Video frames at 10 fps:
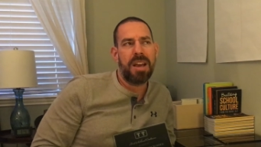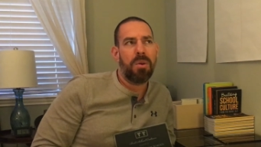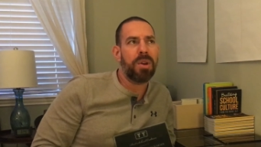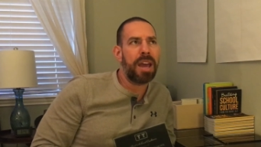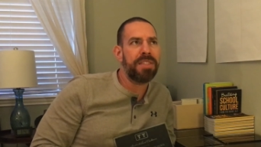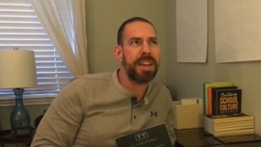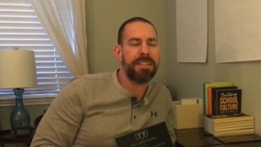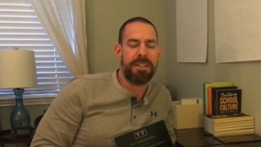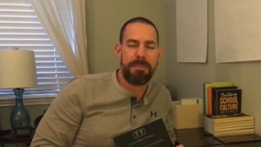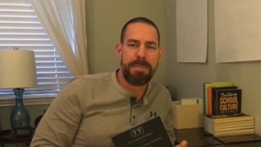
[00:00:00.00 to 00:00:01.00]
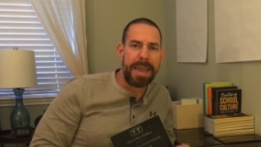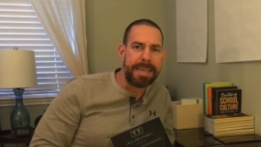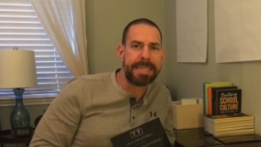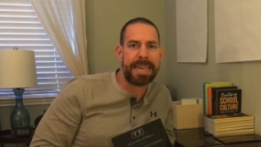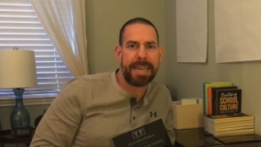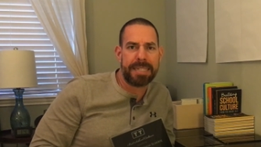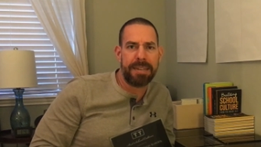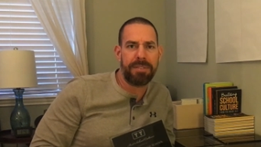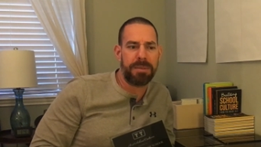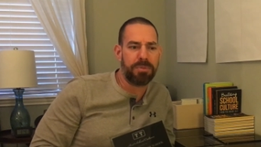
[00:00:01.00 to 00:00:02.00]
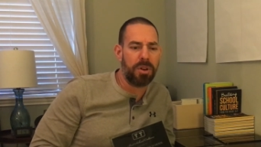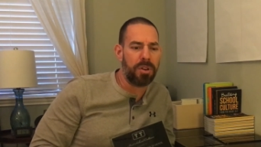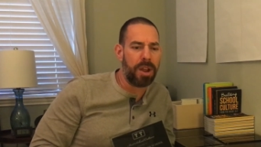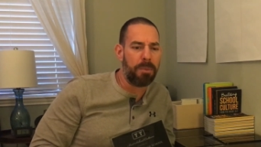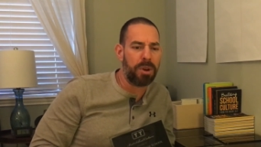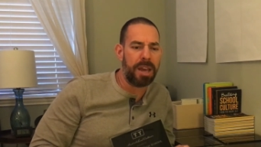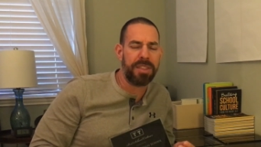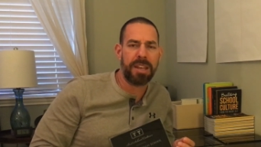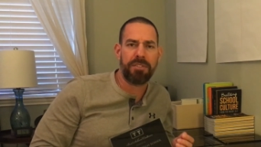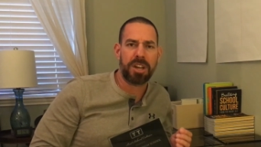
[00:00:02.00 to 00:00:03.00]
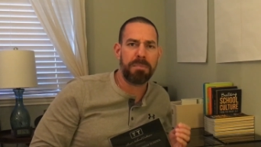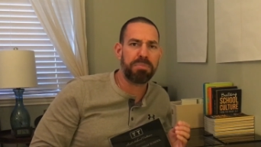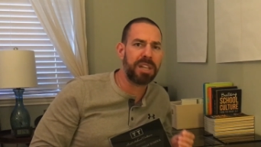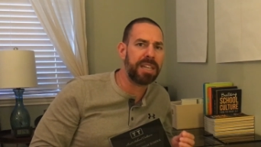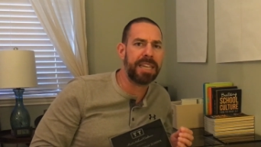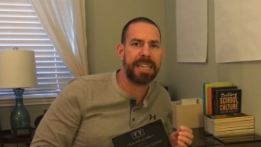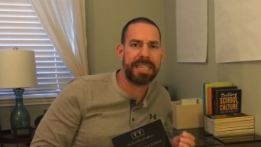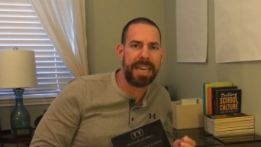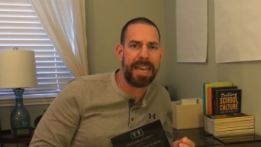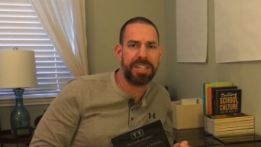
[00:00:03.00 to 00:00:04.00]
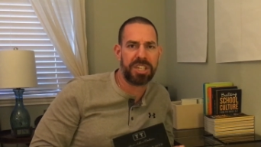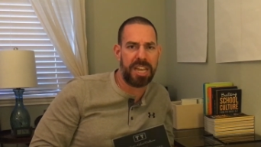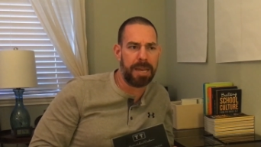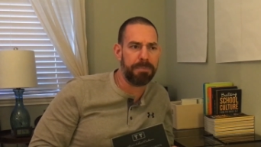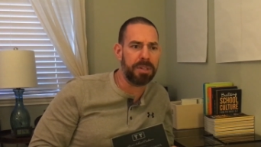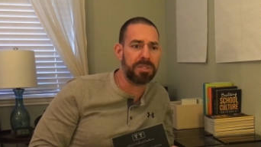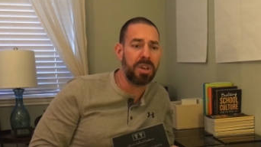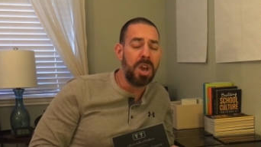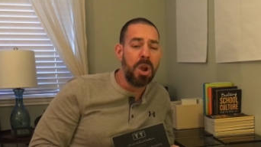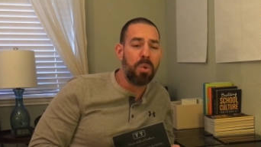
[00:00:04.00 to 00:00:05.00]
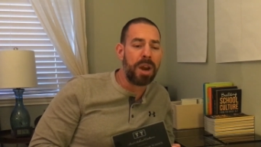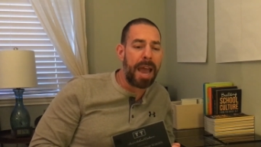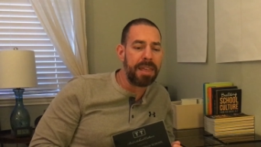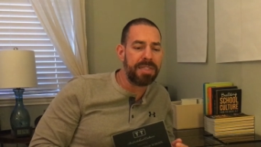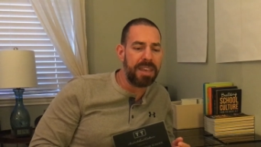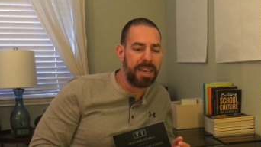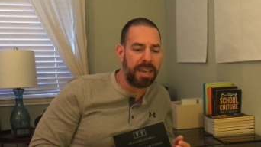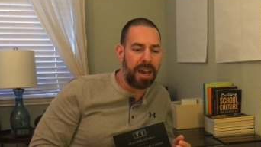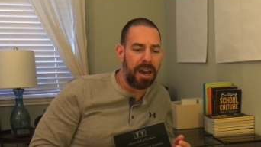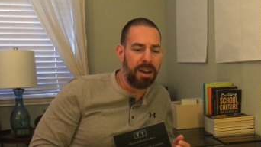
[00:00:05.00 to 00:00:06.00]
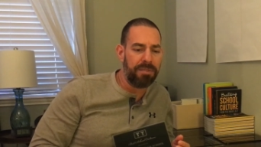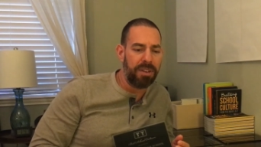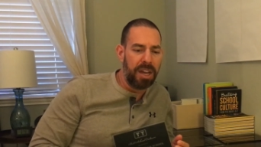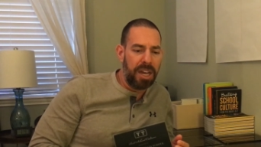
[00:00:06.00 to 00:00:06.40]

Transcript: when i think of an amazing activity program when i think of a completely engaged campus when i think of